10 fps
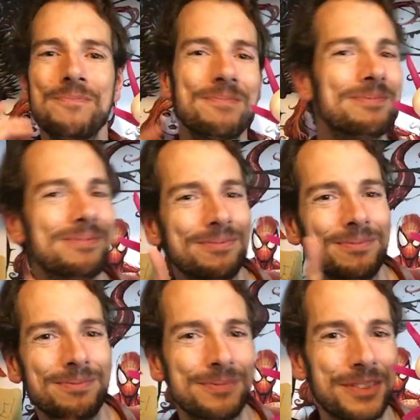
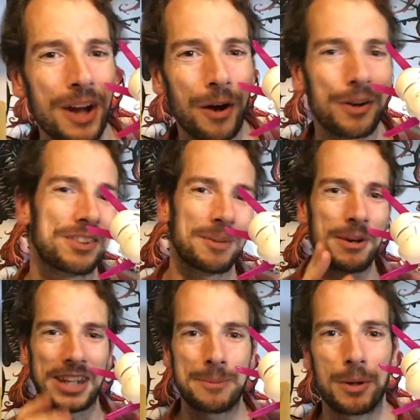Mm, no, because I'm
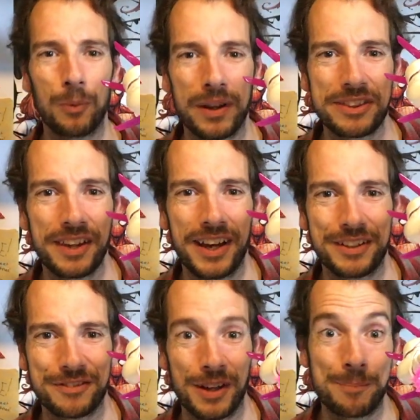only keeping one-third
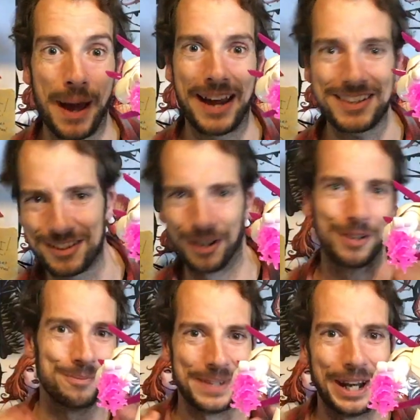of the pack.
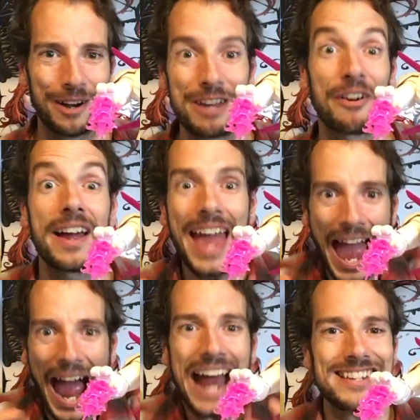So, you know, if I
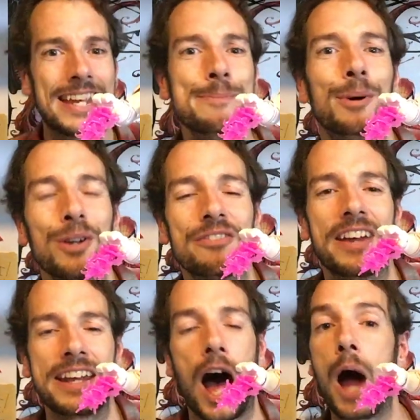had to keep all of
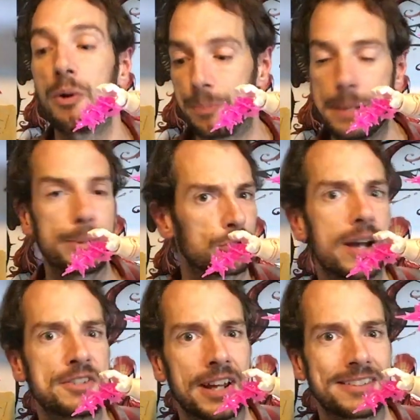it, I would be
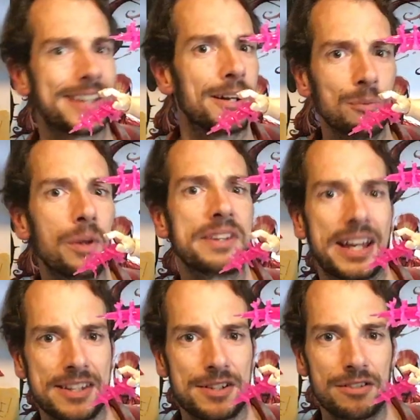begrudging because I don't want the
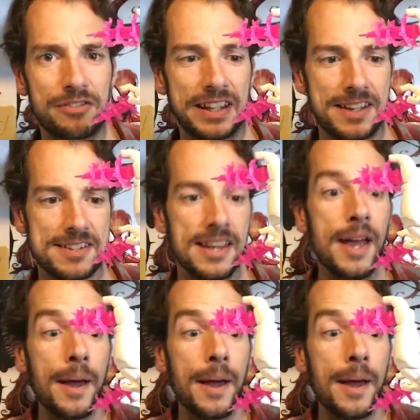other two figures.